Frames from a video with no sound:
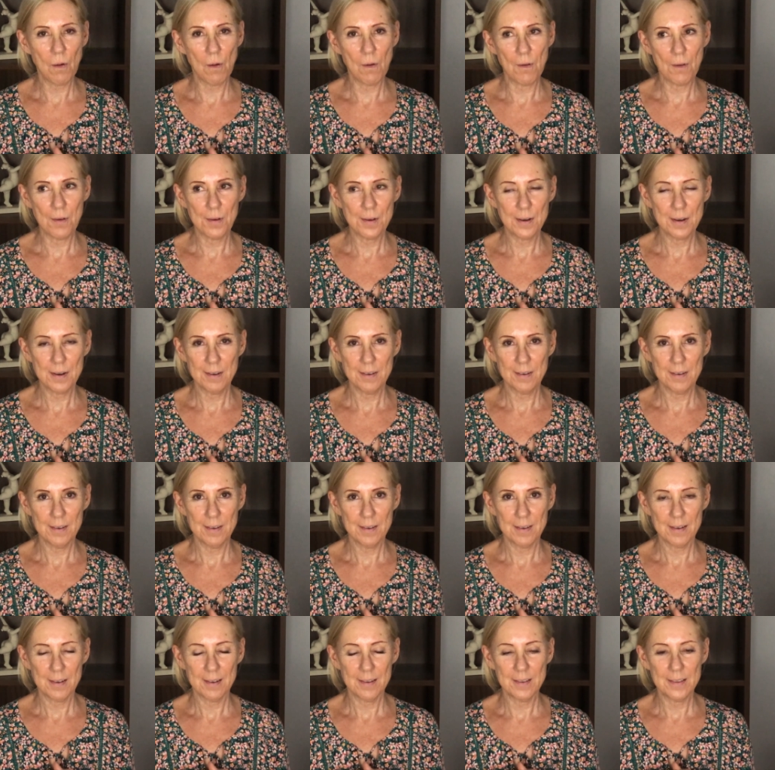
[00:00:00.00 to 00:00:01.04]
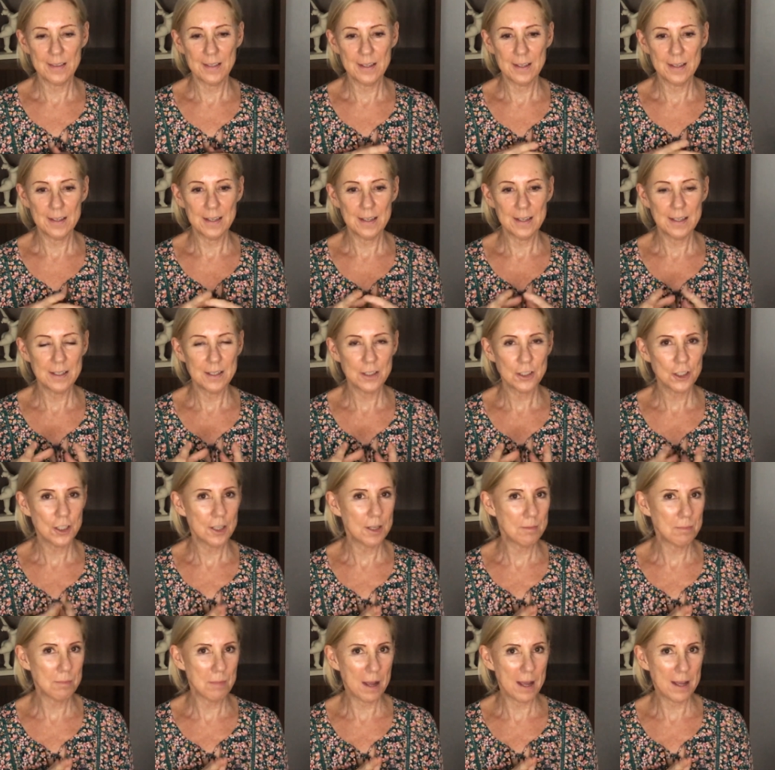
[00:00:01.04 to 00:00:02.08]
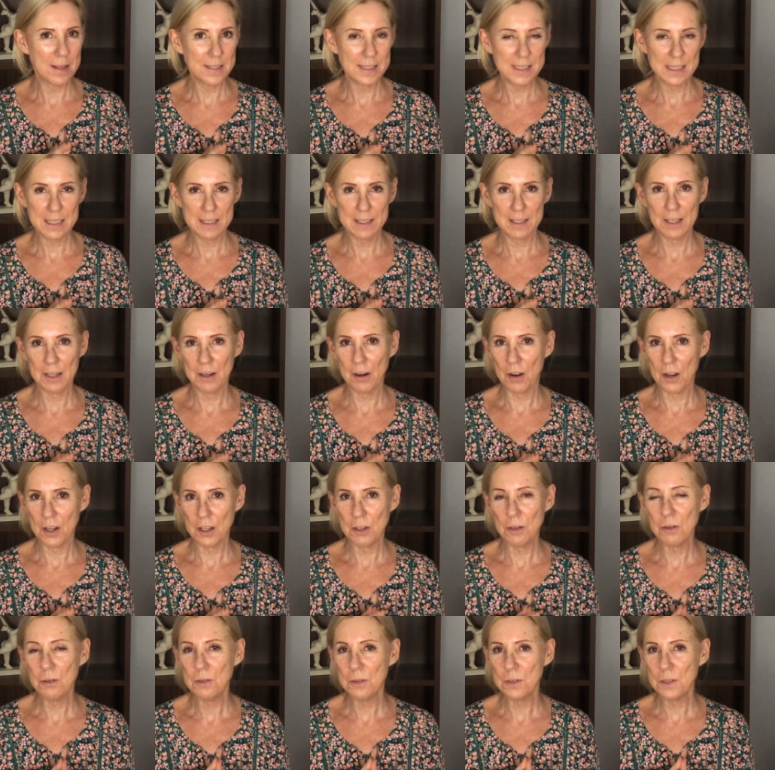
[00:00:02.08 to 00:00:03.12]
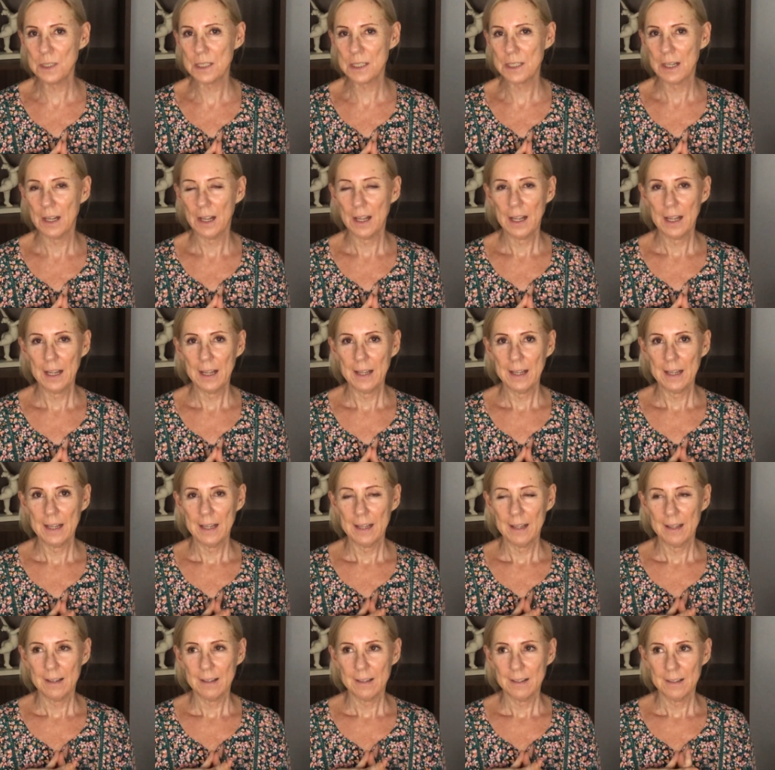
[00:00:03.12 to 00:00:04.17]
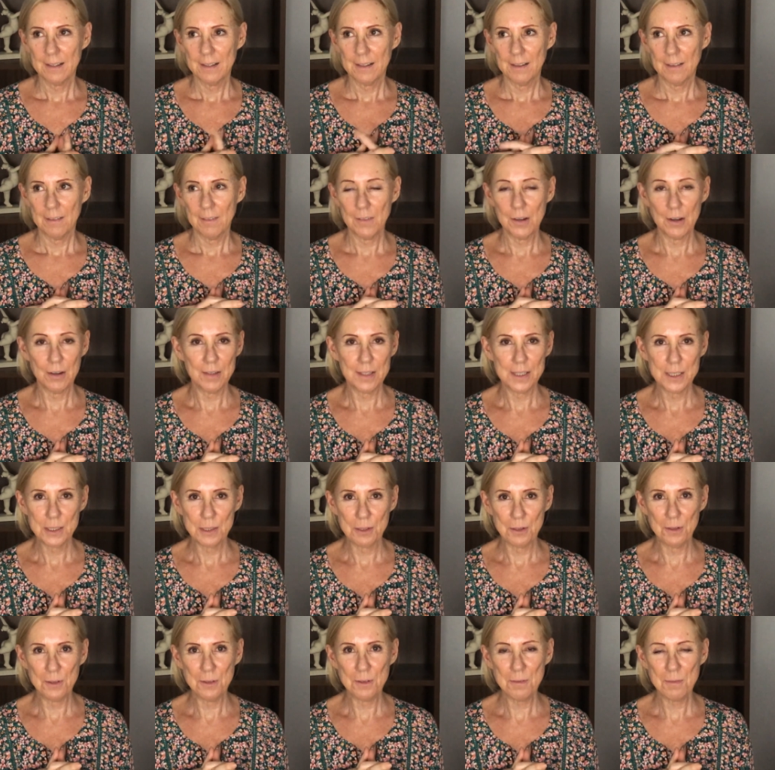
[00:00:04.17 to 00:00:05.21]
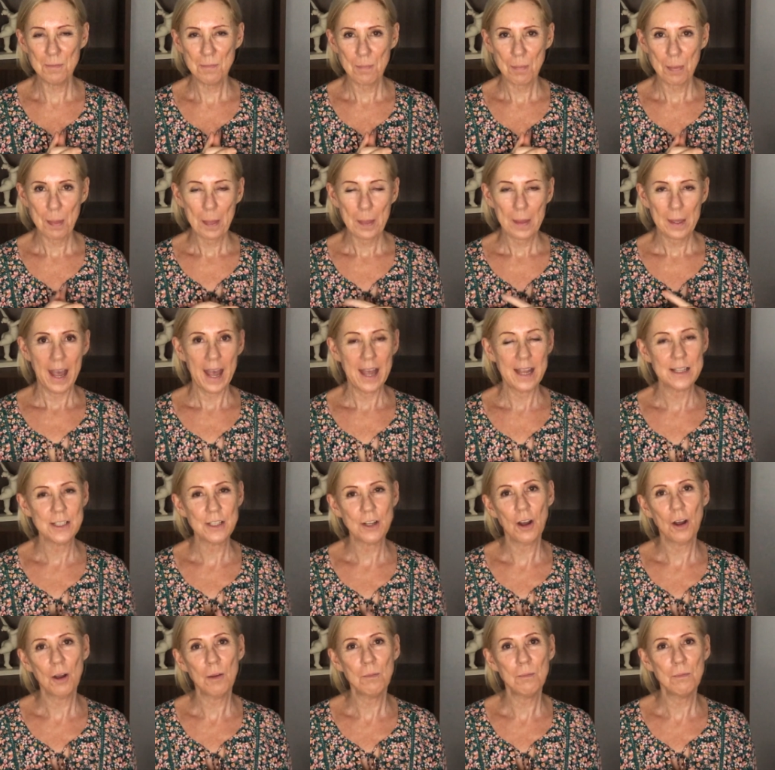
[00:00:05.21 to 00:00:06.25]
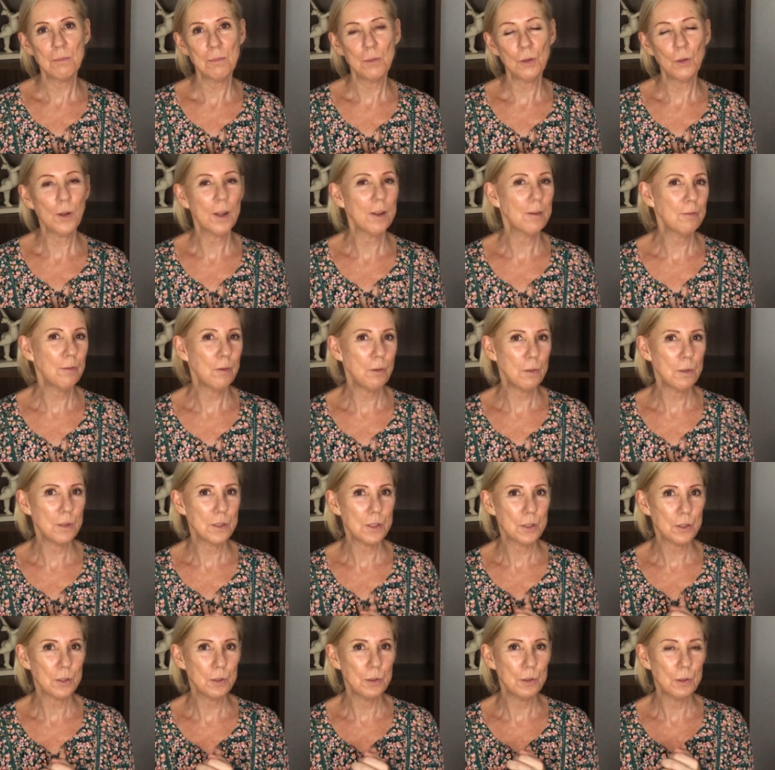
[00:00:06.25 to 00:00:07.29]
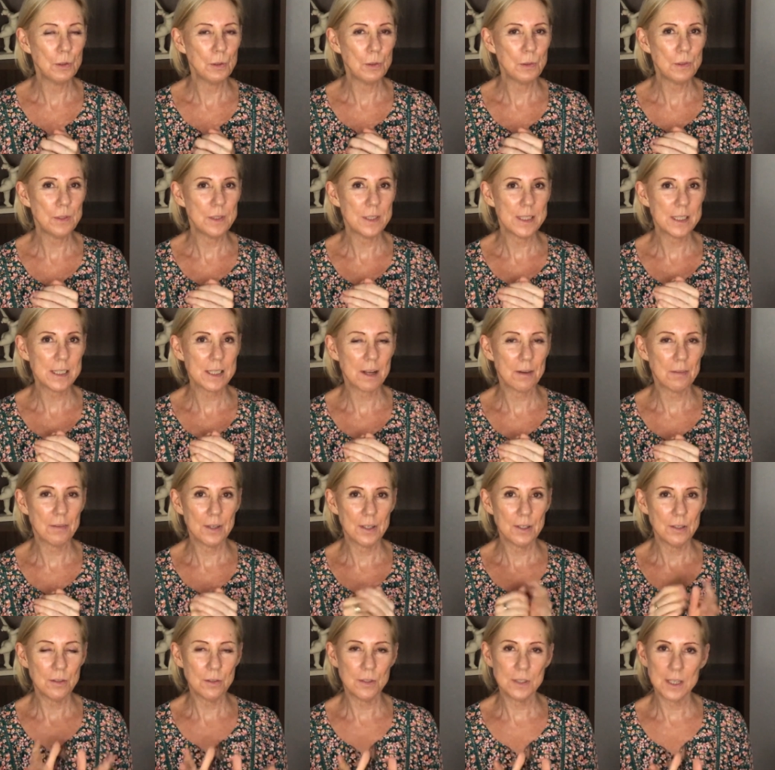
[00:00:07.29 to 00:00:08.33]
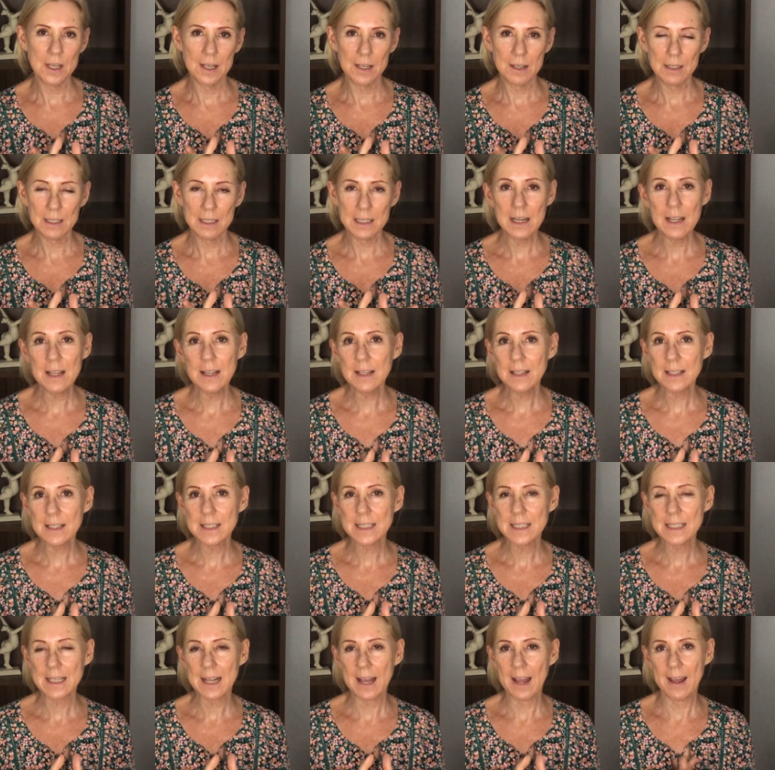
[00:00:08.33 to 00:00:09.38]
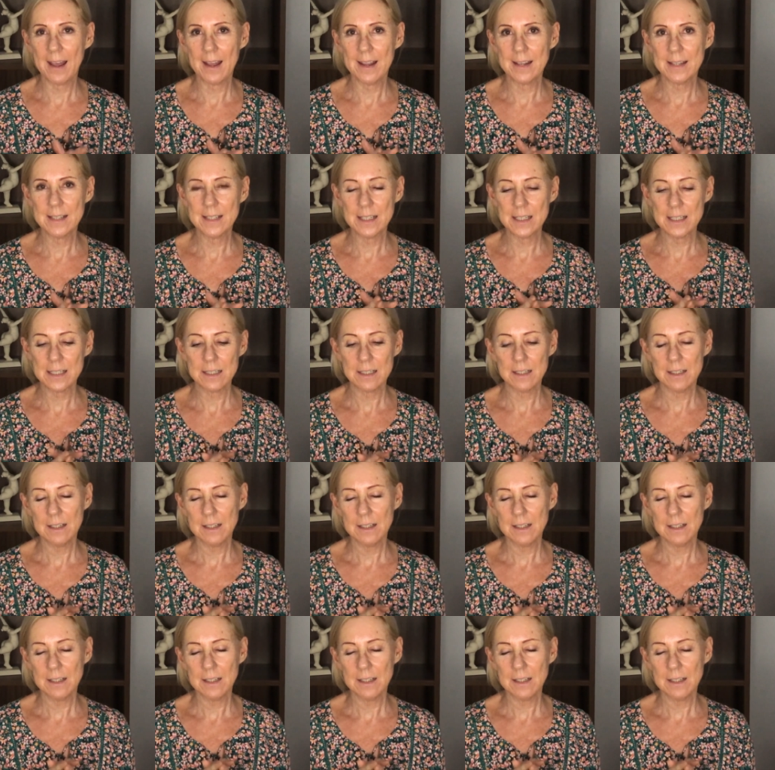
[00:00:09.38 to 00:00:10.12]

on the sheet mask that I use very soon. And I'm looking forward to discovering new techniques and